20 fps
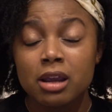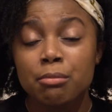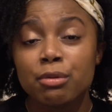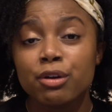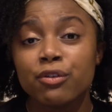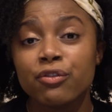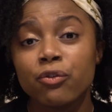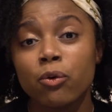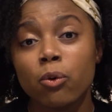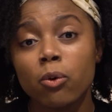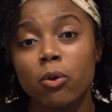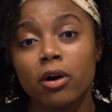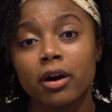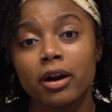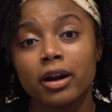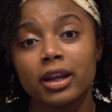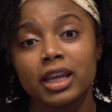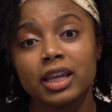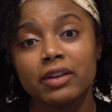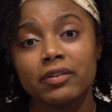
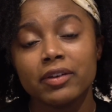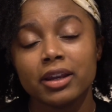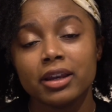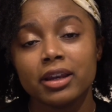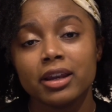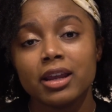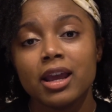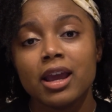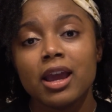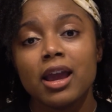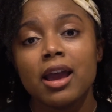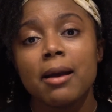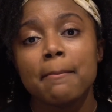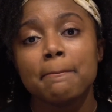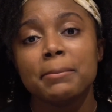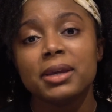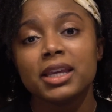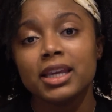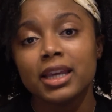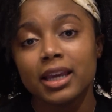before even
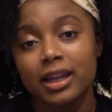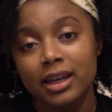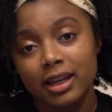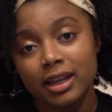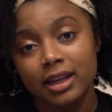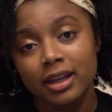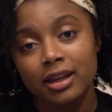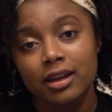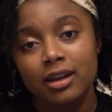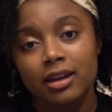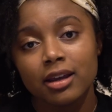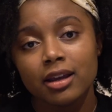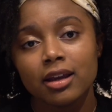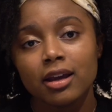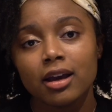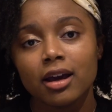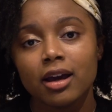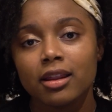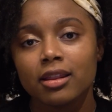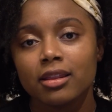beginning
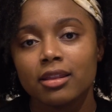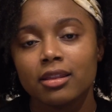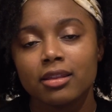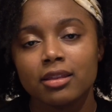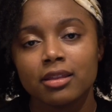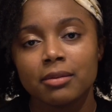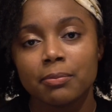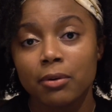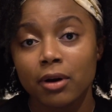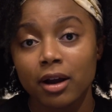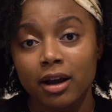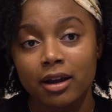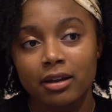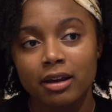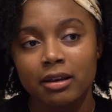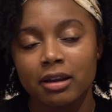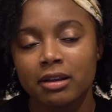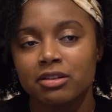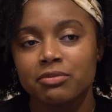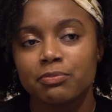
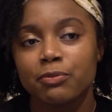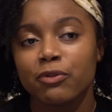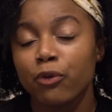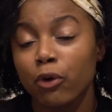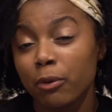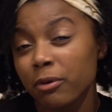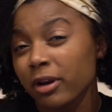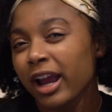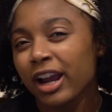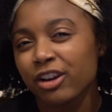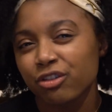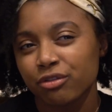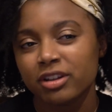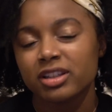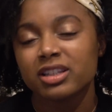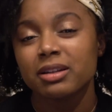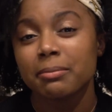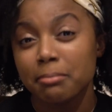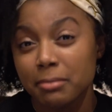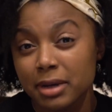before actually
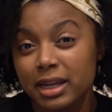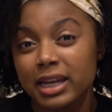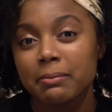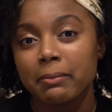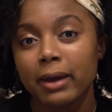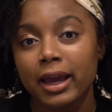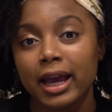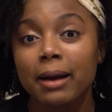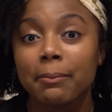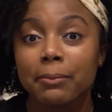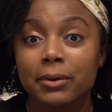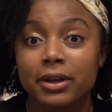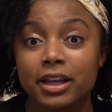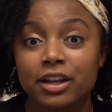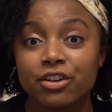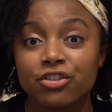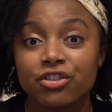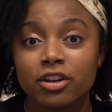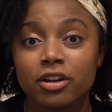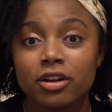submitting my
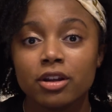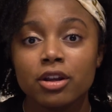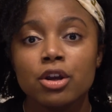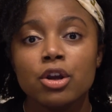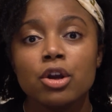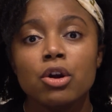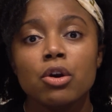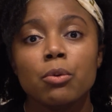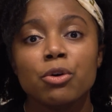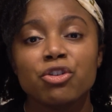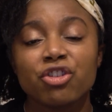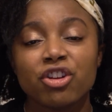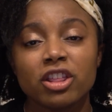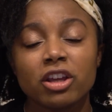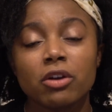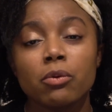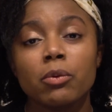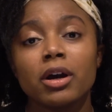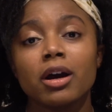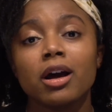application, which I
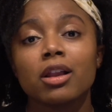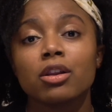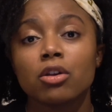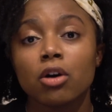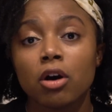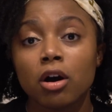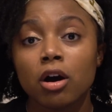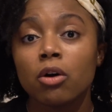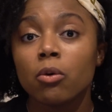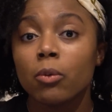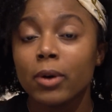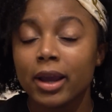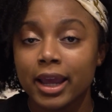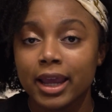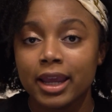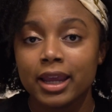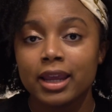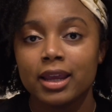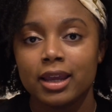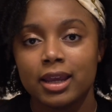think went a long
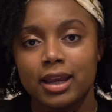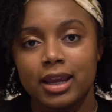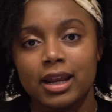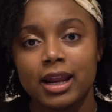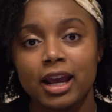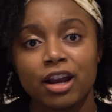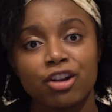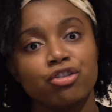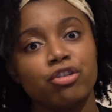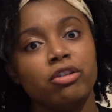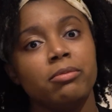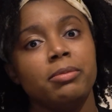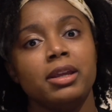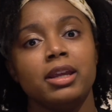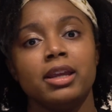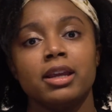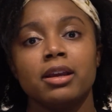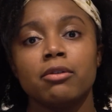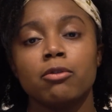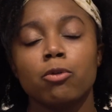way in actually
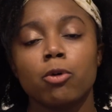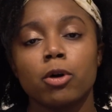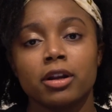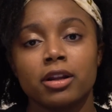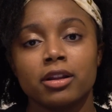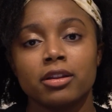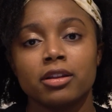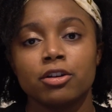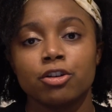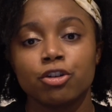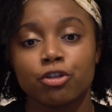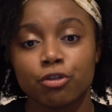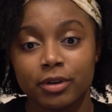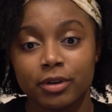being awarded the